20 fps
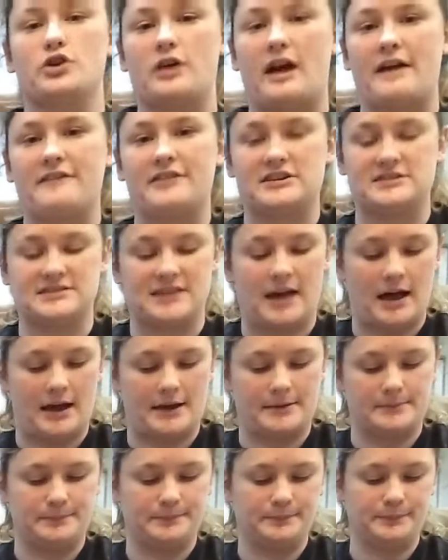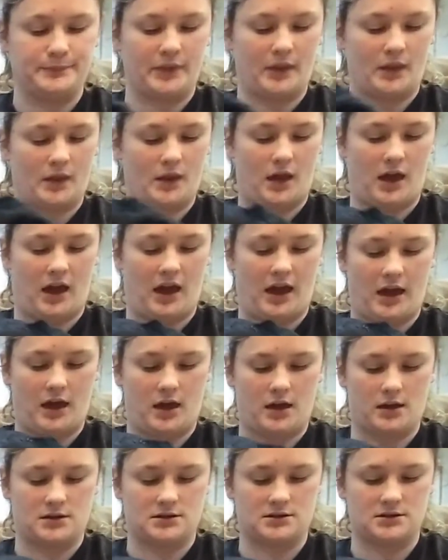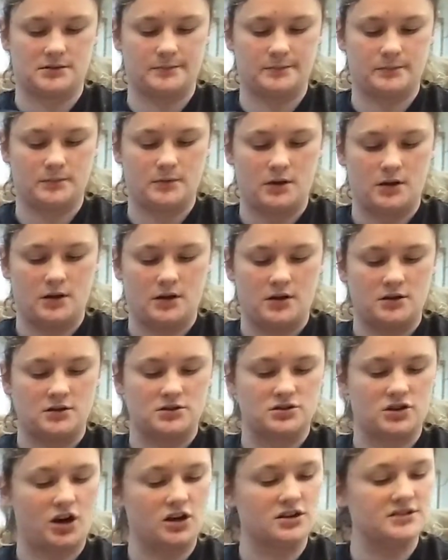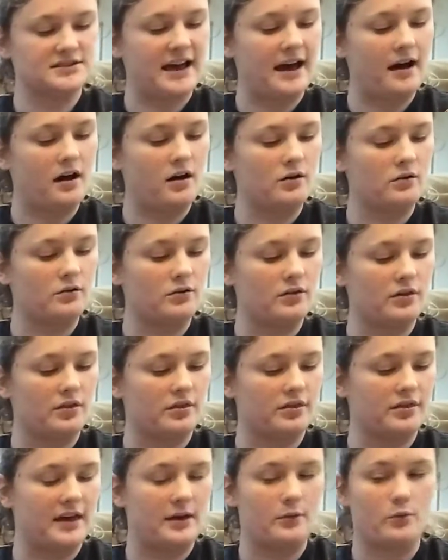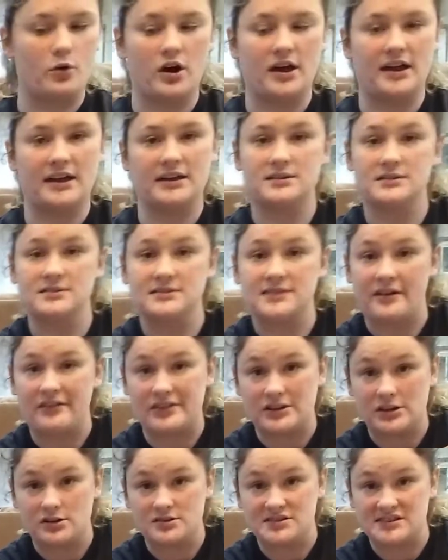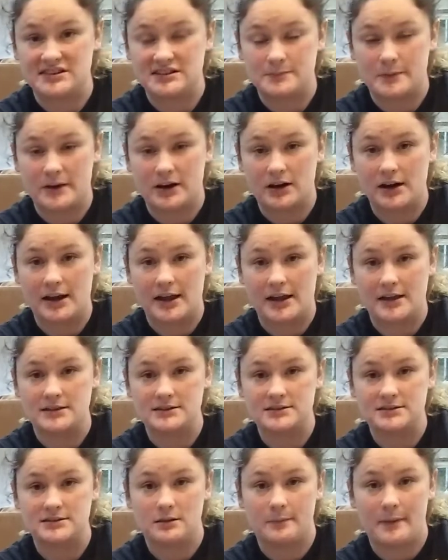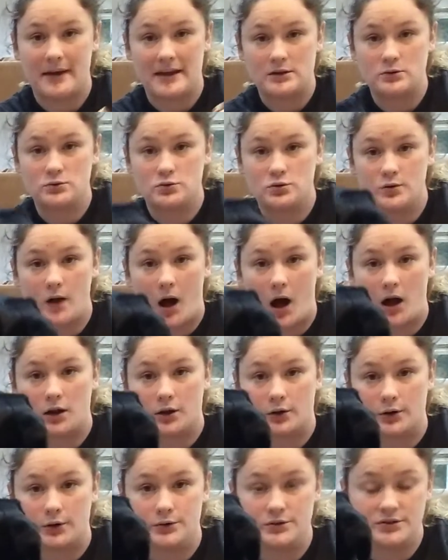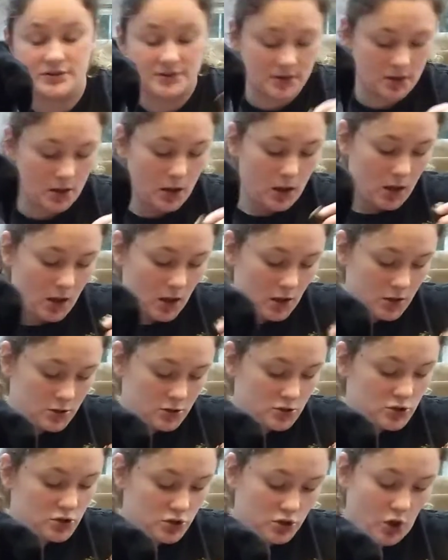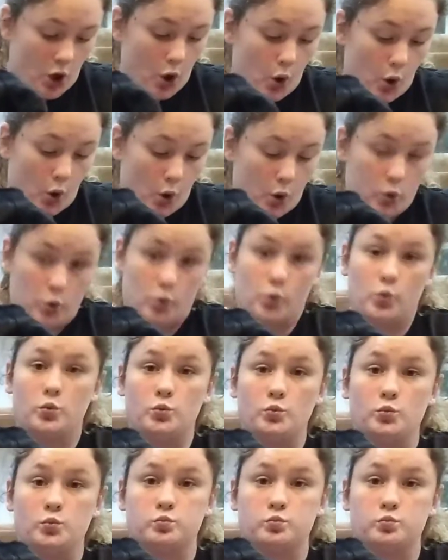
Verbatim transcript: graphic design. And turns out they want seven years experience to pay you $2. So